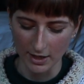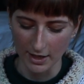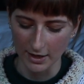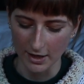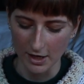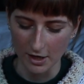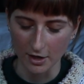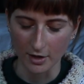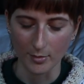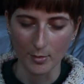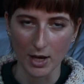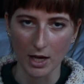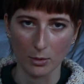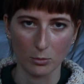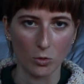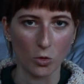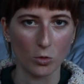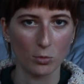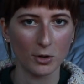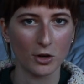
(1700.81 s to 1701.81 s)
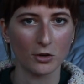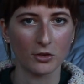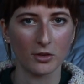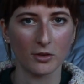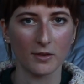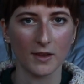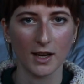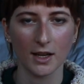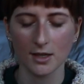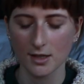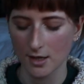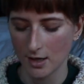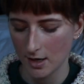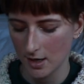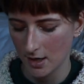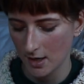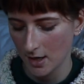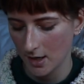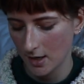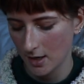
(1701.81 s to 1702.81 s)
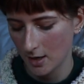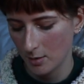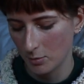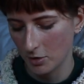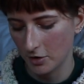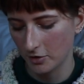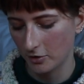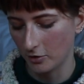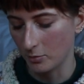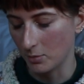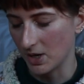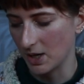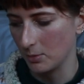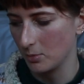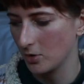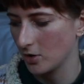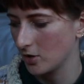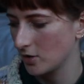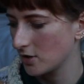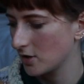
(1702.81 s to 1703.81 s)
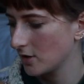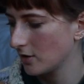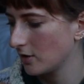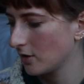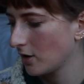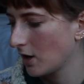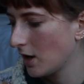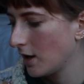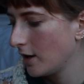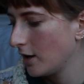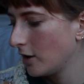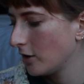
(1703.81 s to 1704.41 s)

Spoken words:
like they're going to make more because of that, because of my purchase.